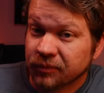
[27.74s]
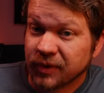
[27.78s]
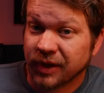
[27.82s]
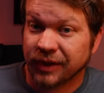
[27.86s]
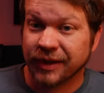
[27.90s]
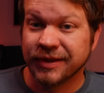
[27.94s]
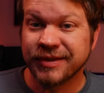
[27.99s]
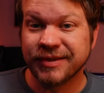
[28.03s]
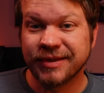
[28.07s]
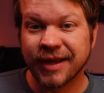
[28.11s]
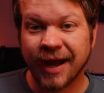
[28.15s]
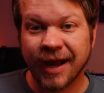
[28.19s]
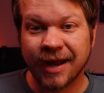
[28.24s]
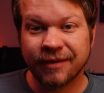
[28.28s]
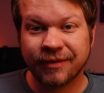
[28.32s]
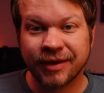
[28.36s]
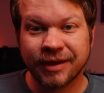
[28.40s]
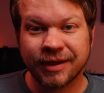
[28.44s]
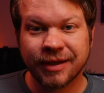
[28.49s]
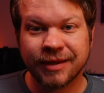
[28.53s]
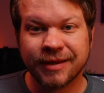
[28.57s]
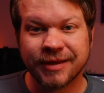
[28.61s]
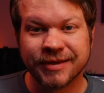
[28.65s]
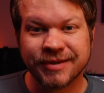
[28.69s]
let's dive
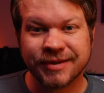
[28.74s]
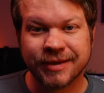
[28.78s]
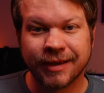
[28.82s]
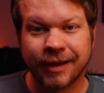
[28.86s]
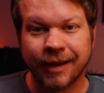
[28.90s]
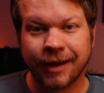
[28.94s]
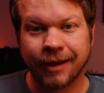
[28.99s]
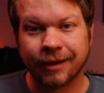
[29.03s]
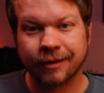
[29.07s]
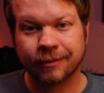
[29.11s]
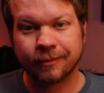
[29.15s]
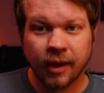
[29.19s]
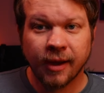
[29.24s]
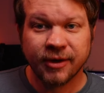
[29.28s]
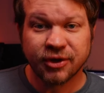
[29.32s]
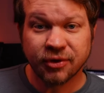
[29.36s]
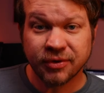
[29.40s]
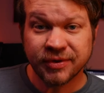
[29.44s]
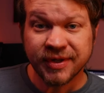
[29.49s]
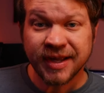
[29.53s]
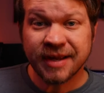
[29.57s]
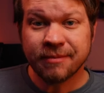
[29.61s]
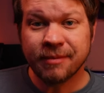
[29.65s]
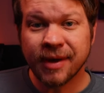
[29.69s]
into this thing. So
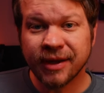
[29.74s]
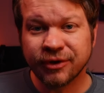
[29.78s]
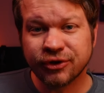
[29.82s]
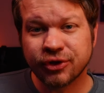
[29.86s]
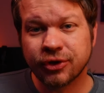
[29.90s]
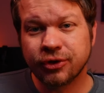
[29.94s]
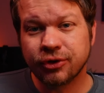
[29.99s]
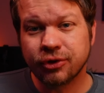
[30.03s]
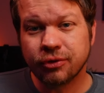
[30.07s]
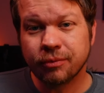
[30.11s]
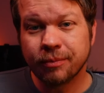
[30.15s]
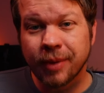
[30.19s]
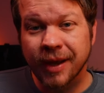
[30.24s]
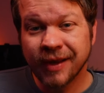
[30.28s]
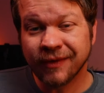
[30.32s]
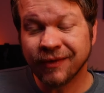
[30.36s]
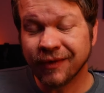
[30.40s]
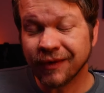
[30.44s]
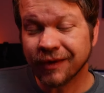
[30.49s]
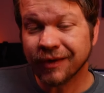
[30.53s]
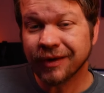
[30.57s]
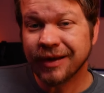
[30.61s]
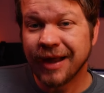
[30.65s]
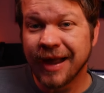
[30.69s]
as I mentioned, you
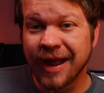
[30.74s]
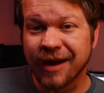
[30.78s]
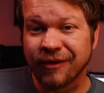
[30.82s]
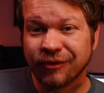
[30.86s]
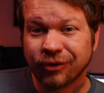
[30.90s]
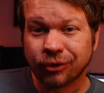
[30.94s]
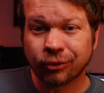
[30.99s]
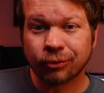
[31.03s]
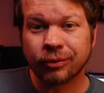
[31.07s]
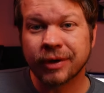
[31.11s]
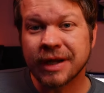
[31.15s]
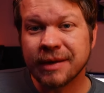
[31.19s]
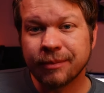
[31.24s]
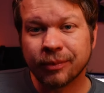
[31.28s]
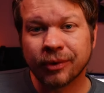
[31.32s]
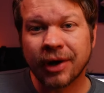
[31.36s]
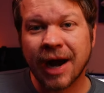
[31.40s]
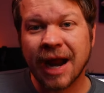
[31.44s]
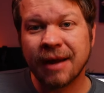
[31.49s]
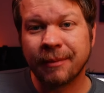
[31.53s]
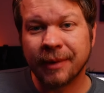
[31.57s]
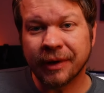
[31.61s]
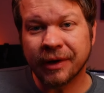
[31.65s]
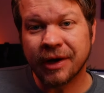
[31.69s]
basically have three
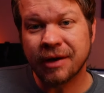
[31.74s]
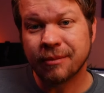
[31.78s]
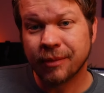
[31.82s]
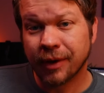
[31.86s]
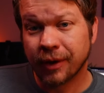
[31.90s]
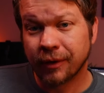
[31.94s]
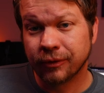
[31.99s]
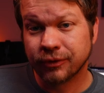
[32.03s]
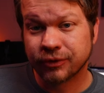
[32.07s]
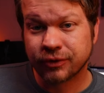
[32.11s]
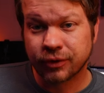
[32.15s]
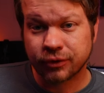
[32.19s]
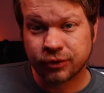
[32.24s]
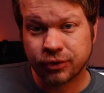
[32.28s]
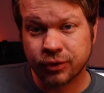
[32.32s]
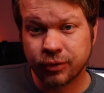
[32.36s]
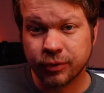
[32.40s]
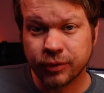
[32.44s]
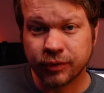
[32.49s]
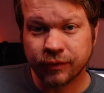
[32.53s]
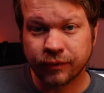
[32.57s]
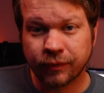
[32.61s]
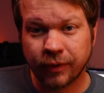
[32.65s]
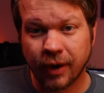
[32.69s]
primary modes to
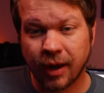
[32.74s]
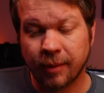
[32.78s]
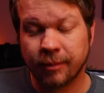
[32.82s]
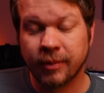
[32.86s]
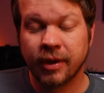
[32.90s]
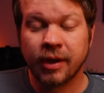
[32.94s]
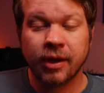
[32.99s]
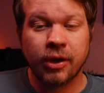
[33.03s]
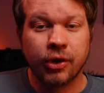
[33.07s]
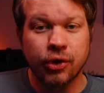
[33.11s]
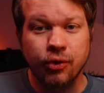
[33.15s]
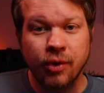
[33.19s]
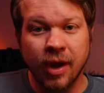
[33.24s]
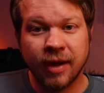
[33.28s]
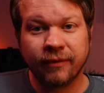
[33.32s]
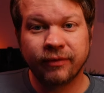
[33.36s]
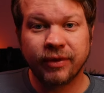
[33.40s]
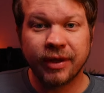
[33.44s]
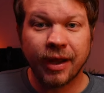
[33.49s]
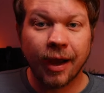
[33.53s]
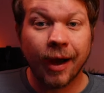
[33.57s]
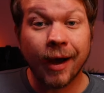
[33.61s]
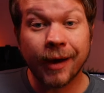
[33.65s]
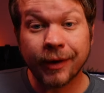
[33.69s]
choose from. You have
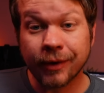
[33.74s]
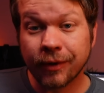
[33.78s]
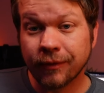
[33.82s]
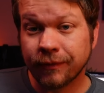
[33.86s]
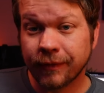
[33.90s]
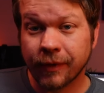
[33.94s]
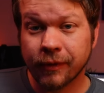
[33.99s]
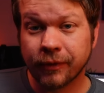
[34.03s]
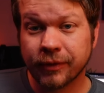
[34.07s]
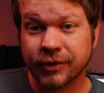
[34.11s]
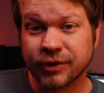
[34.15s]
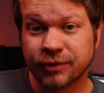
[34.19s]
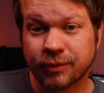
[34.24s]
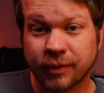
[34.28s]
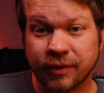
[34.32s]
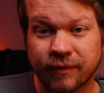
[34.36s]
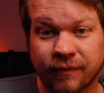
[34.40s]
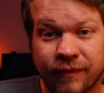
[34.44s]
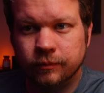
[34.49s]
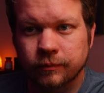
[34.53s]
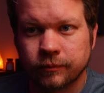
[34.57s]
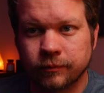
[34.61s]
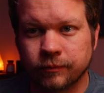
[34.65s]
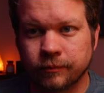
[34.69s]
the autofocus with
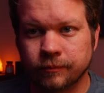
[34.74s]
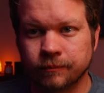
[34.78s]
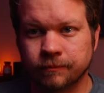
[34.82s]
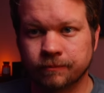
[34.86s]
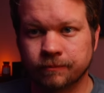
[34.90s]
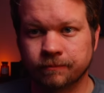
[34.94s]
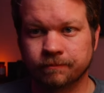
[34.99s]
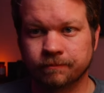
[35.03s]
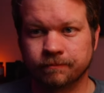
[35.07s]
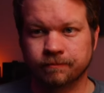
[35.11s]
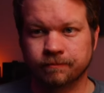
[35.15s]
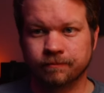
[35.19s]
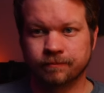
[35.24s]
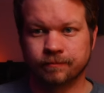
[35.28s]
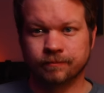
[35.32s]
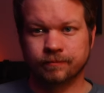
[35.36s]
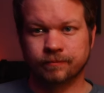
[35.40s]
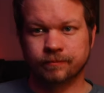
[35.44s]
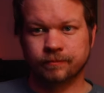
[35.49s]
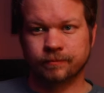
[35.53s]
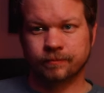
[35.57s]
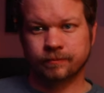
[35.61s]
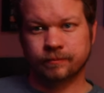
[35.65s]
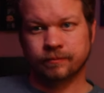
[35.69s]
face tracking, which
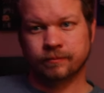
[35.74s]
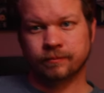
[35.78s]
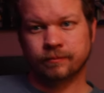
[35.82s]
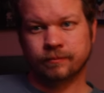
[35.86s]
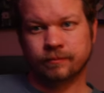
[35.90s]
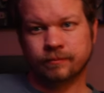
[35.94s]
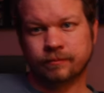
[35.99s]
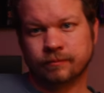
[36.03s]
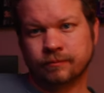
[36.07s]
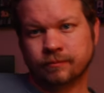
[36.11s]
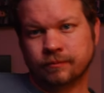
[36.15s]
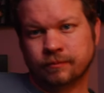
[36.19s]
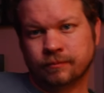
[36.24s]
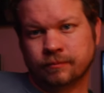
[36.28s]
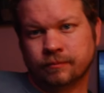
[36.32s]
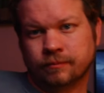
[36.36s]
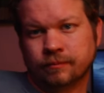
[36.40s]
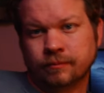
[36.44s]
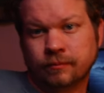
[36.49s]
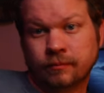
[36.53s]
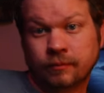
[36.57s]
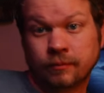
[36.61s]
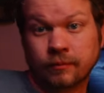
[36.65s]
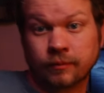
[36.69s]
does exactly what
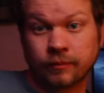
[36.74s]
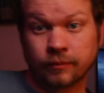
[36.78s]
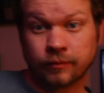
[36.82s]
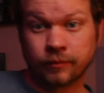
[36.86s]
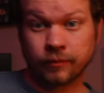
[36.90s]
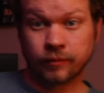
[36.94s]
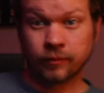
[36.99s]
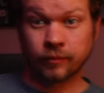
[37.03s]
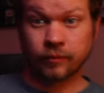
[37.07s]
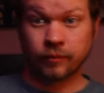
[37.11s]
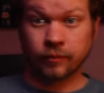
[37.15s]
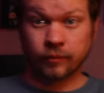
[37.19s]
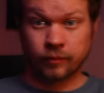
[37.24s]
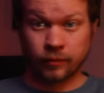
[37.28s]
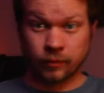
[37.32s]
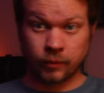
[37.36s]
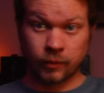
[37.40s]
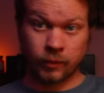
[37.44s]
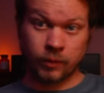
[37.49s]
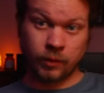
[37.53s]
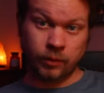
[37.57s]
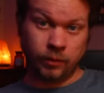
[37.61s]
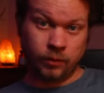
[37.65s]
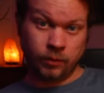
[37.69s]
it says. It finds
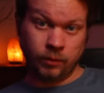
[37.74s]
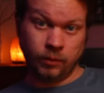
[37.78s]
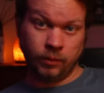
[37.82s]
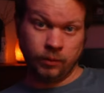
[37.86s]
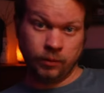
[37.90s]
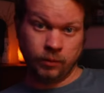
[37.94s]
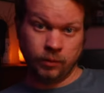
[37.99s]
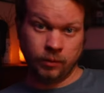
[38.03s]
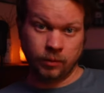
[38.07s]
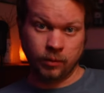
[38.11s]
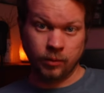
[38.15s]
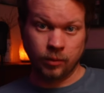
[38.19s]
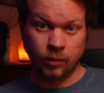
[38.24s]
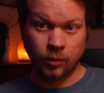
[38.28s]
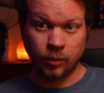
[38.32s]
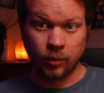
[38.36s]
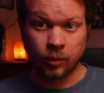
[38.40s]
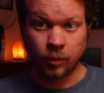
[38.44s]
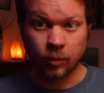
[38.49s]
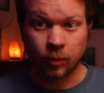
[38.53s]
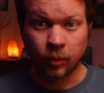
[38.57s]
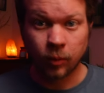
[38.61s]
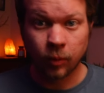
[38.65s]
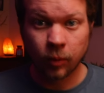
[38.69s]
a face in the scene,
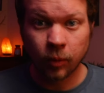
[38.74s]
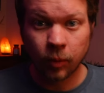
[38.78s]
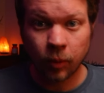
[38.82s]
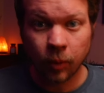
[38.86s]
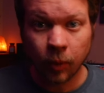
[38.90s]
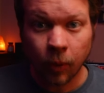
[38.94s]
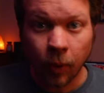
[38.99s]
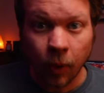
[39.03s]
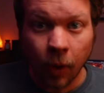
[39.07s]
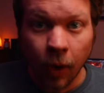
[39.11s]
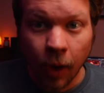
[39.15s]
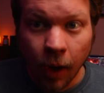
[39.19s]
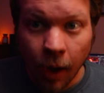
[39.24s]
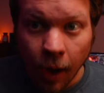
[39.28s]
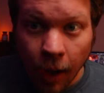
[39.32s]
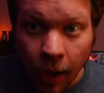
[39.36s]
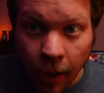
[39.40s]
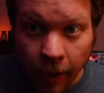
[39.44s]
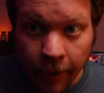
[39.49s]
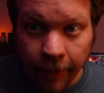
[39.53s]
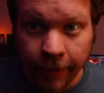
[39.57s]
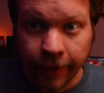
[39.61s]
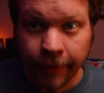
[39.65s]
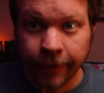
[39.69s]
and it tries its
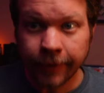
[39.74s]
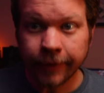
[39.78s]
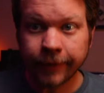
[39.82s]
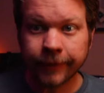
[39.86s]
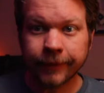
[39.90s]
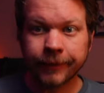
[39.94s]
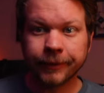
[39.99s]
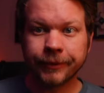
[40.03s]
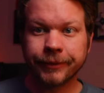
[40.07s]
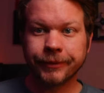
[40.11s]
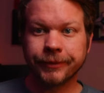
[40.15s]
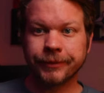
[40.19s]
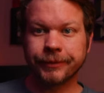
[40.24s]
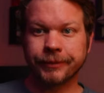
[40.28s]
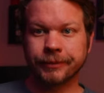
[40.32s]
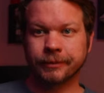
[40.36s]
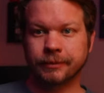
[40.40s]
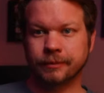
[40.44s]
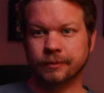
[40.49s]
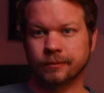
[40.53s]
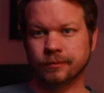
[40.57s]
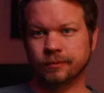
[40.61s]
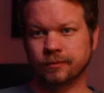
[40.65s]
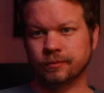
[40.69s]
best to
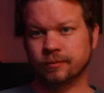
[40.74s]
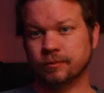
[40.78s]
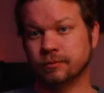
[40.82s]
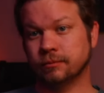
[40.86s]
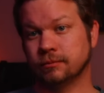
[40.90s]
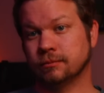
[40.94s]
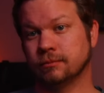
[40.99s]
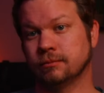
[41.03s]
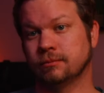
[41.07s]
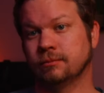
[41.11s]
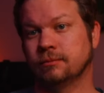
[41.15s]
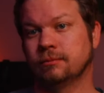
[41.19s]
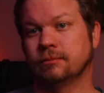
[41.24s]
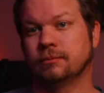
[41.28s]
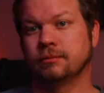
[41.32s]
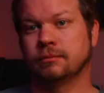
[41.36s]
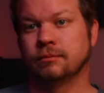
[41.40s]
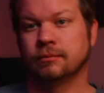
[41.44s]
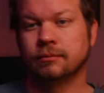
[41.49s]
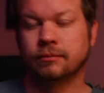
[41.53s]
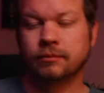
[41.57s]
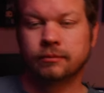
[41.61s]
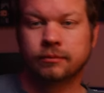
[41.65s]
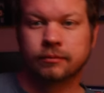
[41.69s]
follow and track with
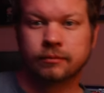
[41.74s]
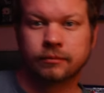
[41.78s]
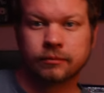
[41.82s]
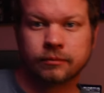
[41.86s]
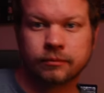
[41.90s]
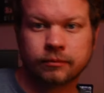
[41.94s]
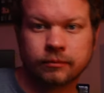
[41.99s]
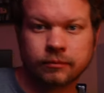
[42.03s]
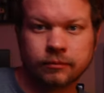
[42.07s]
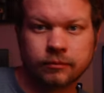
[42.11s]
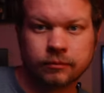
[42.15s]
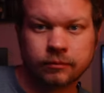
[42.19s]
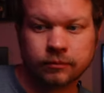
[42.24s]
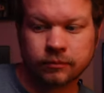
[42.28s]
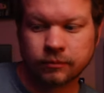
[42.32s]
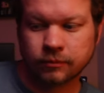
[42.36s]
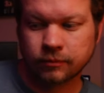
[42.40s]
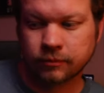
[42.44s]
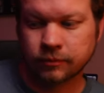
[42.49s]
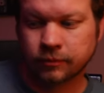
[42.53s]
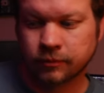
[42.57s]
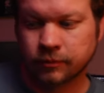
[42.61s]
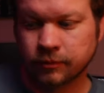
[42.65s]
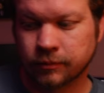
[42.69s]
that face the entire
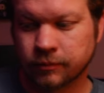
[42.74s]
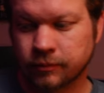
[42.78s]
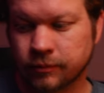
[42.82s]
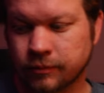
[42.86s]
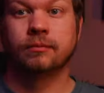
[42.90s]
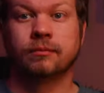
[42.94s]
time.